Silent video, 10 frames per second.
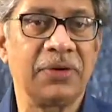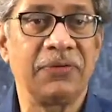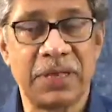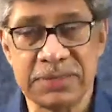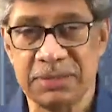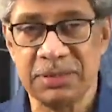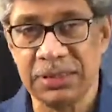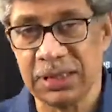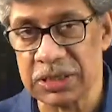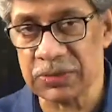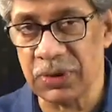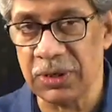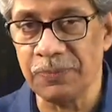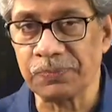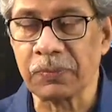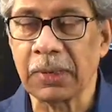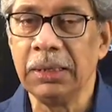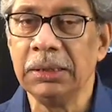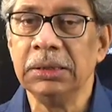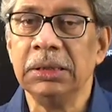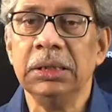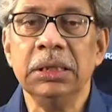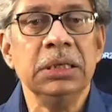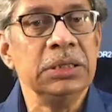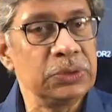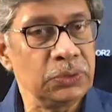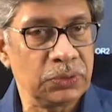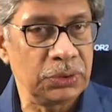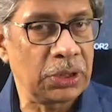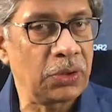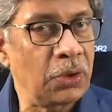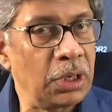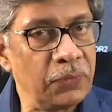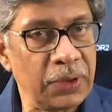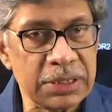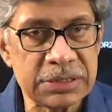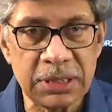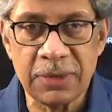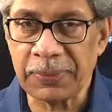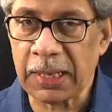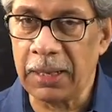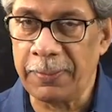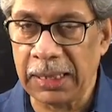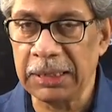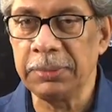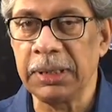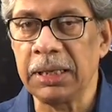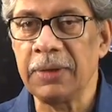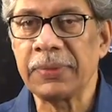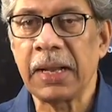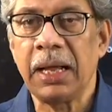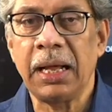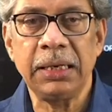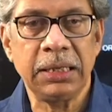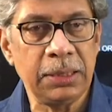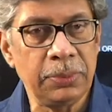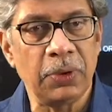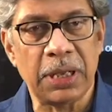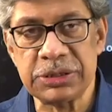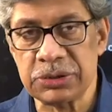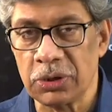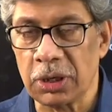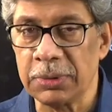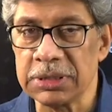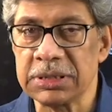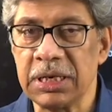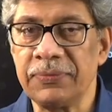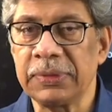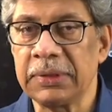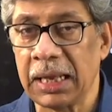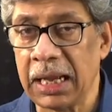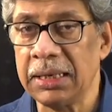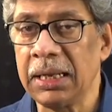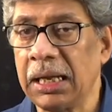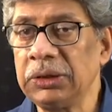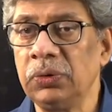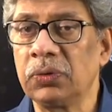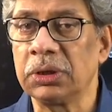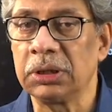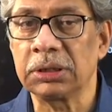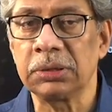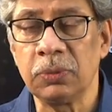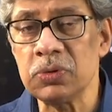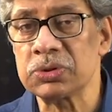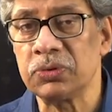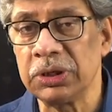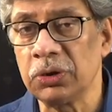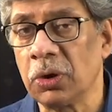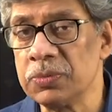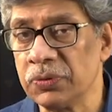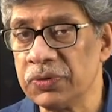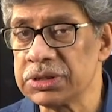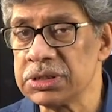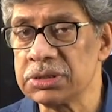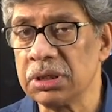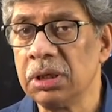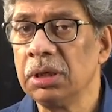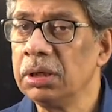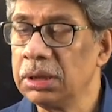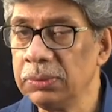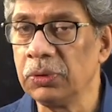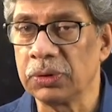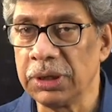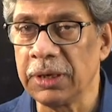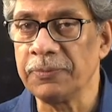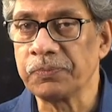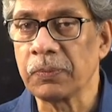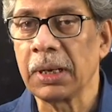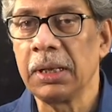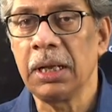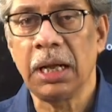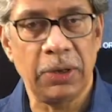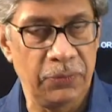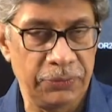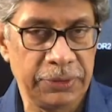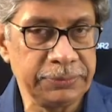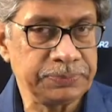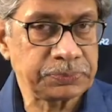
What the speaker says: fascinating as well. Due to the coronavirus pandemic, Arecibo astronomers had to conduct most radio observations remotely. However,